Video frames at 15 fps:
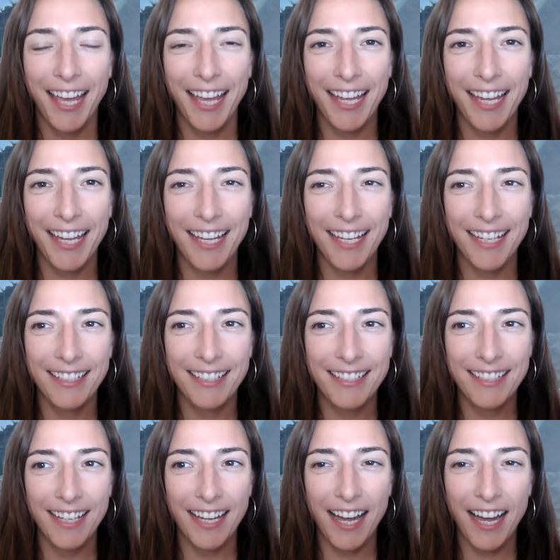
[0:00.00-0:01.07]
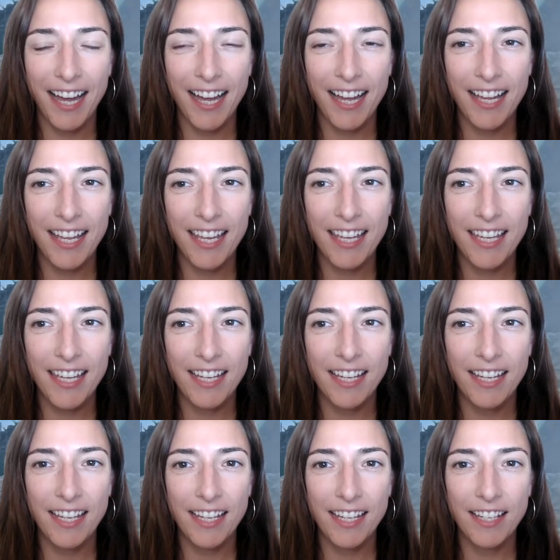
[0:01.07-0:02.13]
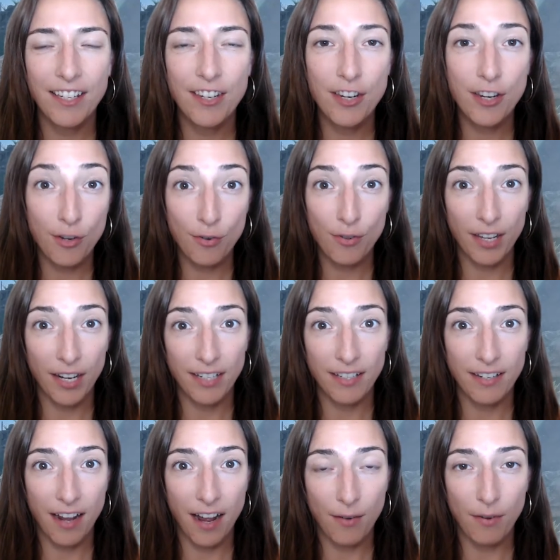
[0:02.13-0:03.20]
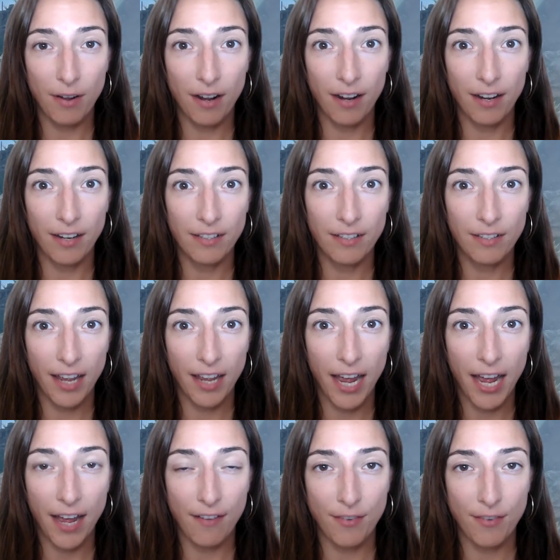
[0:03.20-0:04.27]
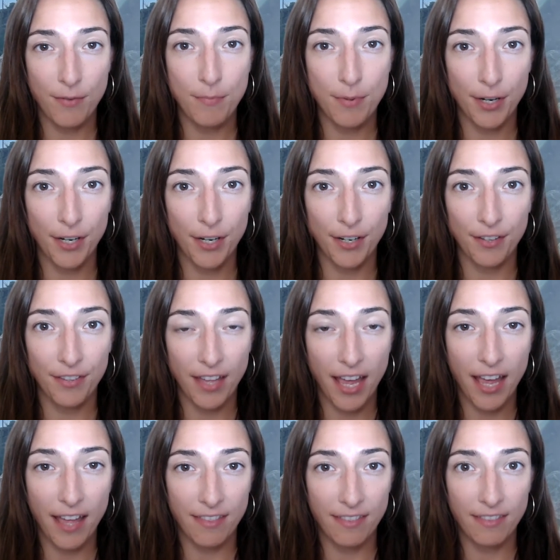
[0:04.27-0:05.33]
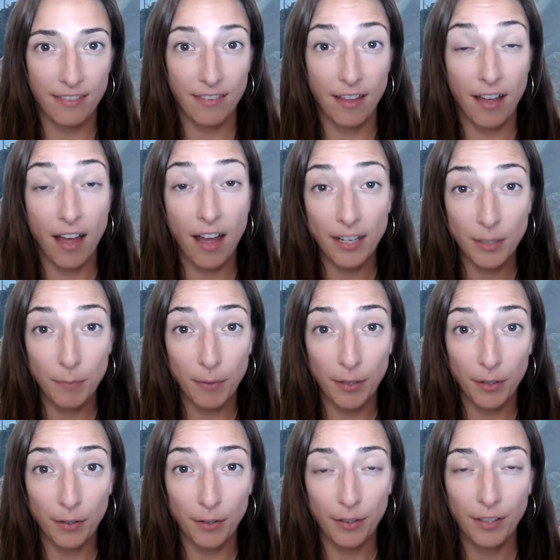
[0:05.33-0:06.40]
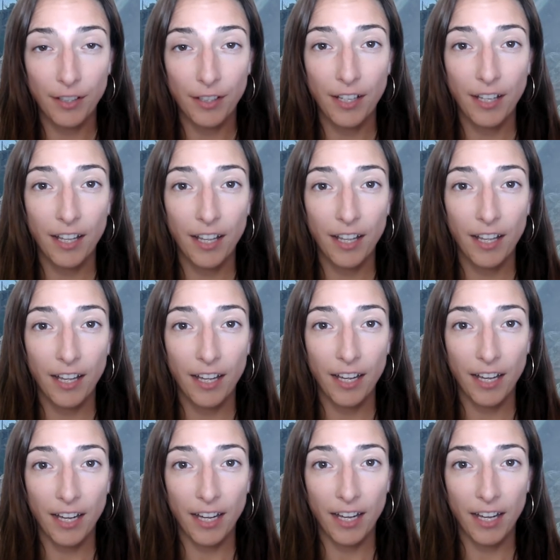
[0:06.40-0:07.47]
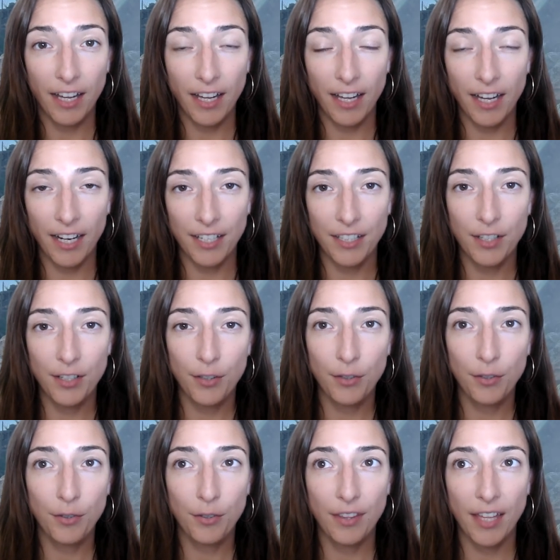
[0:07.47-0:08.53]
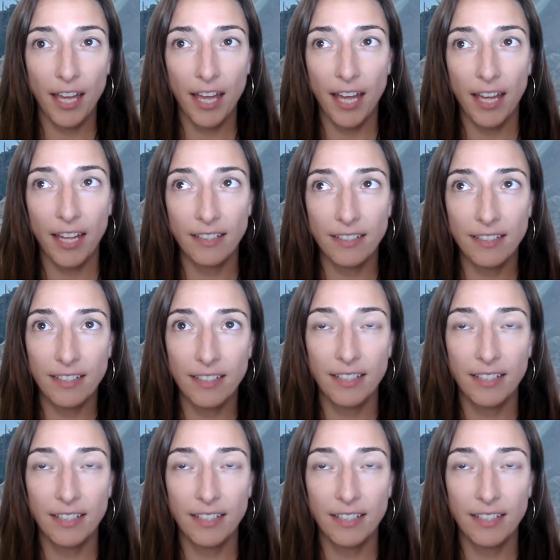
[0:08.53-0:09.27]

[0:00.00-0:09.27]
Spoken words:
And I knew that I did not want to have a birth at a hospital. I knew that